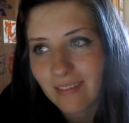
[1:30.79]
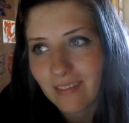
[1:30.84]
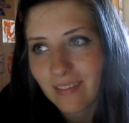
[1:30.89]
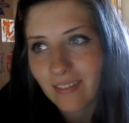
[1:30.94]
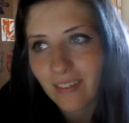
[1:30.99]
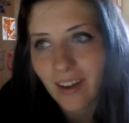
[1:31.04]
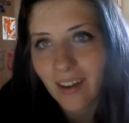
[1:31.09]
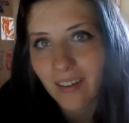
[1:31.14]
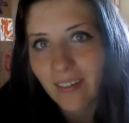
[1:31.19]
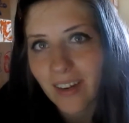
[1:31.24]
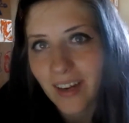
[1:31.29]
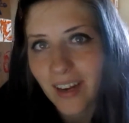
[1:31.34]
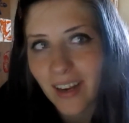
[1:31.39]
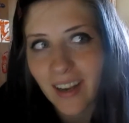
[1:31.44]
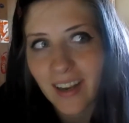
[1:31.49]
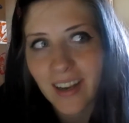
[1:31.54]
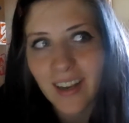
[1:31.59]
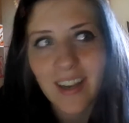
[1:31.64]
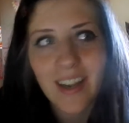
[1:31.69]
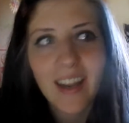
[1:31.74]
Why would I?
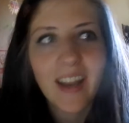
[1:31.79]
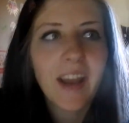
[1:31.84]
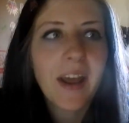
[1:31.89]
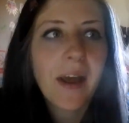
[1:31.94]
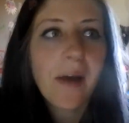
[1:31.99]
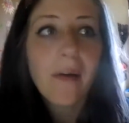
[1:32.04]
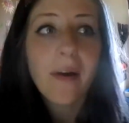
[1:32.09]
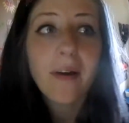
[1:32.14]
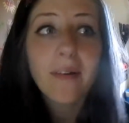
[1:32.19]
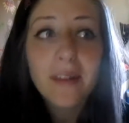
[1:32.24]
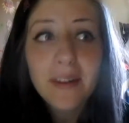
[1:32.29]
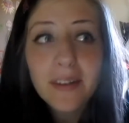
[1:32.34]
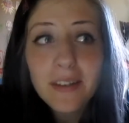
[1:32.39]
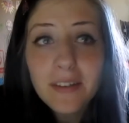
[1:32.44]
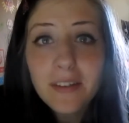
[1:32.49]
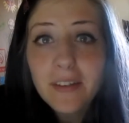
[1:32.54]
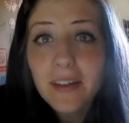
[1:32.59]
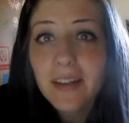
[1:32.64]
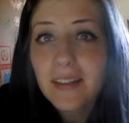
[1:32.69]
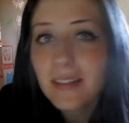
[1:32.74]
Why would I
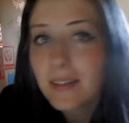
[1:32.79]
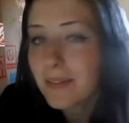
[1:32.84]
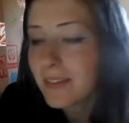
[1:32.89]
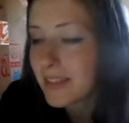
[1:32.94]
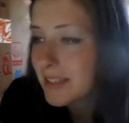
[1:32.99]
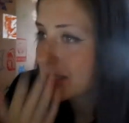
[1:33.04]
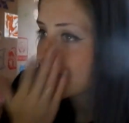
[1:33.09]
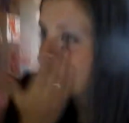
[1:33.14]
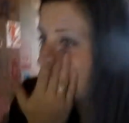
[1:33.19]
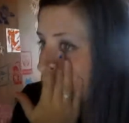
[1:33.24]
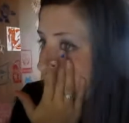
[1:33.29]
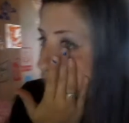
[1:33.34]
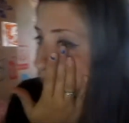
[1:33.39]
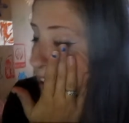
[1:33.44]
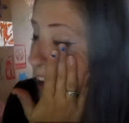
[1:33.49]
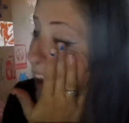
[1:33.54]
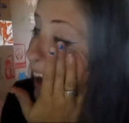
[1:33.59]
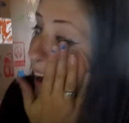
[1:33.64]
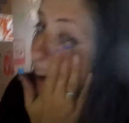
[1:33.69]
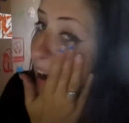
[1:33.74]
do that to myself?
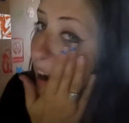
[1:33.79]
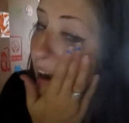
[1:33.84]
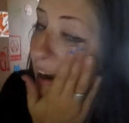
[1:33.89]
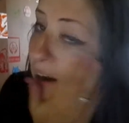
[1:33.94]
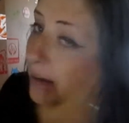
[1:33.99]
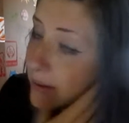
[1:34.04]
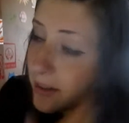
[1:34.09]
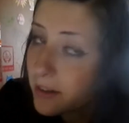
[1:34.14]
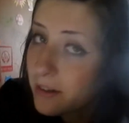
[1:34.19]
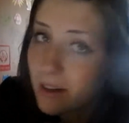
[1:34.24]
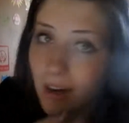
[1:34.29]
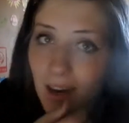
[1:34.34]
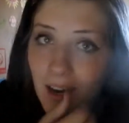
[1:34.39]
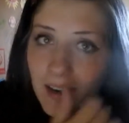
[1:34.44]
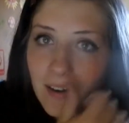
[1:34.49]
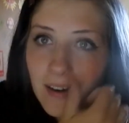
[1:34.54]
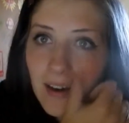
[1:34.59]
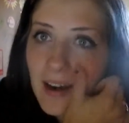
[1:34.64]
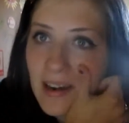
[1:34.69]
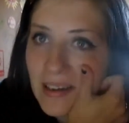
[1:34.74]
I'm a
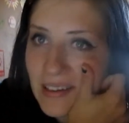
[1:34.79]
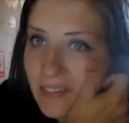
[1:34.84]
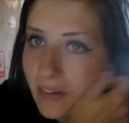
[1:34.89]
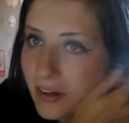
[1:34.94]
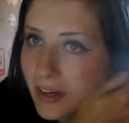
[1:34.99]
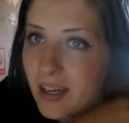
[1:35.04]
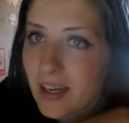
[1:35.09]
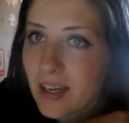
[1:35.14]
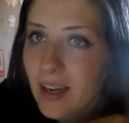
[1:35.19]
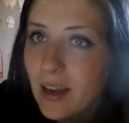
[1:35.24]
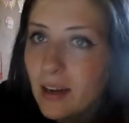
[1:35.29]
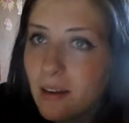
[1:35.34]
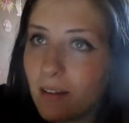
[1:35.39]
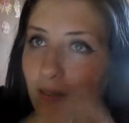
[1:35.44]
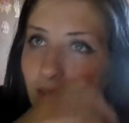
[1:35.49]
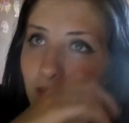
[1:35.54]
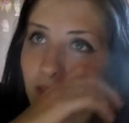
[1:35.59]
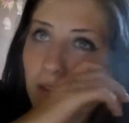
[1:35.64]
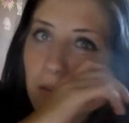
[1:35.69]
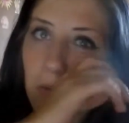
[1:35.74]
crier anyway. I
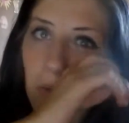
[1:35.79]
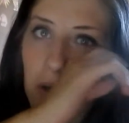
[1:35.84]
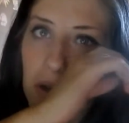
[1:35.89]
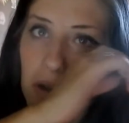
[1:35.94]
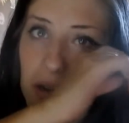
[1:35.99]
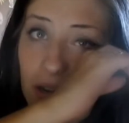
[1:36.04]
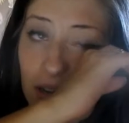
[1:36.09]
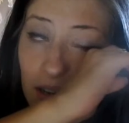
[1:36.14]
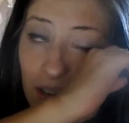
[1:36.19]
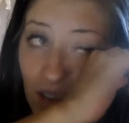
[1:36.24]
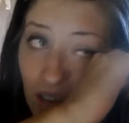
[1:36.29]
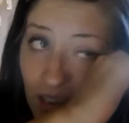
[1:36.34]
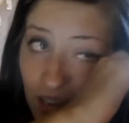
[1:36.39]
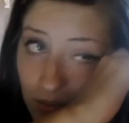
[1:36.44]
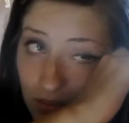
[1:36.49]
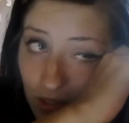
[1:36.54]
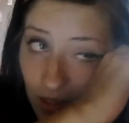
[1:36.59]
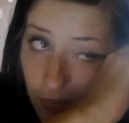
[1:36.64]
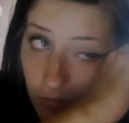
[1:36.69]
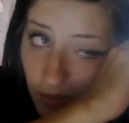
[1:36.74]
don't know why I
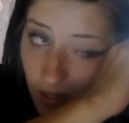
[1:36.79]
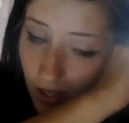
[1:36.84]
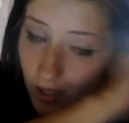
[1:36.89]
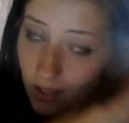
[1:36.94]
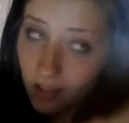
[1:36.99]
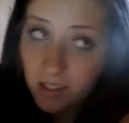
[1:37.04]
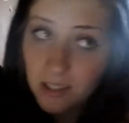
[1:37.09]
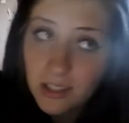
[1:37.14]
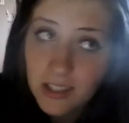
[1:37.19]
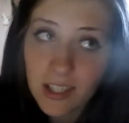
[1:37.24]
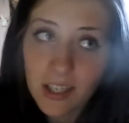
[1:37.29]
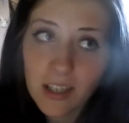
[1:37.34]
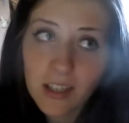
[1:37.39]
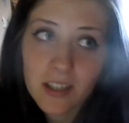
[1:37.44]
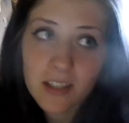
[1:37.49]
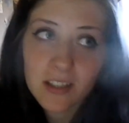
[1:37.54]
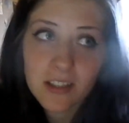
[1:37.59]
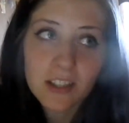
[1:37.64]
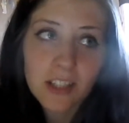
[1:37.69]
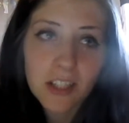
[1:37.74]
attempted this
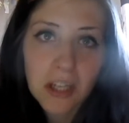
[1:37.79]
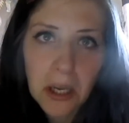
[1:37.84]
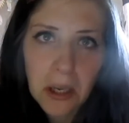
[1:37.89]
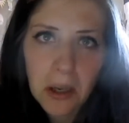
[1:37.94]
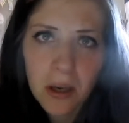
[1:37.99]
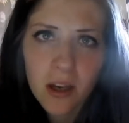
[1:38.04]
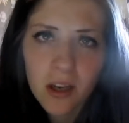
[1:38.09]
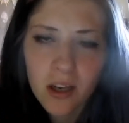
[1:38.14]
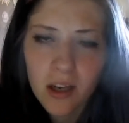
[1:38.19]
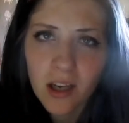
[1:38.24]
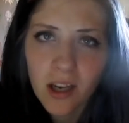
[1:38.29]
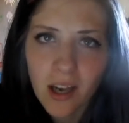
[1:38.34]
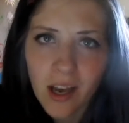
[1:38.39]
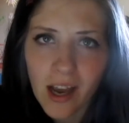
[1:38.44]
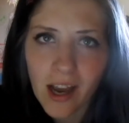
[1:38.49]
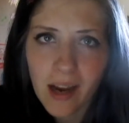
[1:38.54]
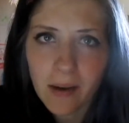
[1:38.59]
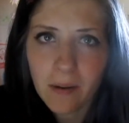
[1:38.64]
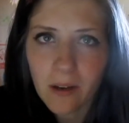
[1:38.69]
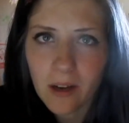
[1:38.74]
challenge.
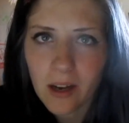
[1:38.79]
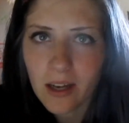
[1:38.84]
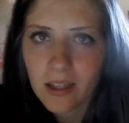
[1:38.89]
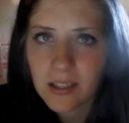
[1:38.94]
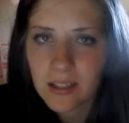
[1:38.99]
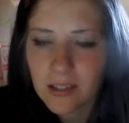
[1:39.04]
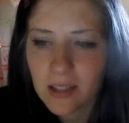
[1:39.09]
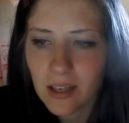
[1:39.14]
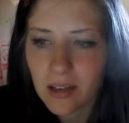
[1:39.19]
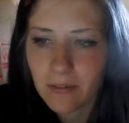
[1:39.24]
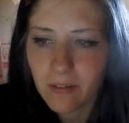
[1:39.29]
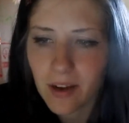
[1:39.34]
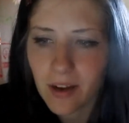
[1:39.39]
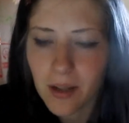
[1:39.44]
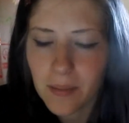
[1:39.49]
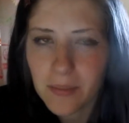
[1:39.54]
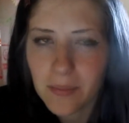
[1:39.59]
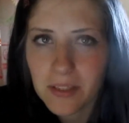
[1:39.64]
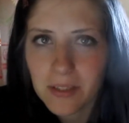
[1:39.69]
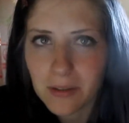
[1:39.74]
I, I, I
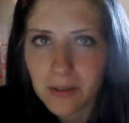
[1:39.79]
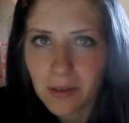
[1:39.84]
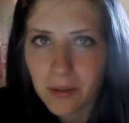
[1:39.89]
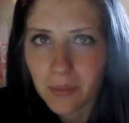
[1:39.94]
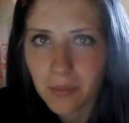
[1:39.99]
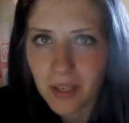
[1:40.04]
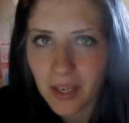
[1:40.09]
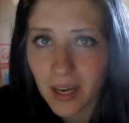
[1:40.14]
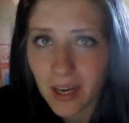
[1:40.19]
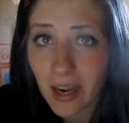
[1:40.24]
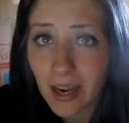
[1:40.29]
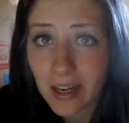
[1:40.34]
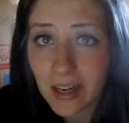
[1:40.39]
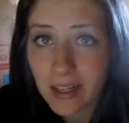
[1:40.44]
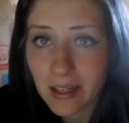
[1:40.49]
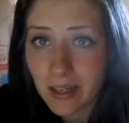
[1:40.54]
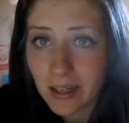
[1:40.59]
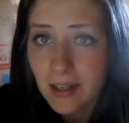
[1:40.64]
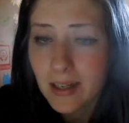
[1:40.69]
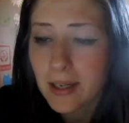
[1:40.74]
failed miserably and...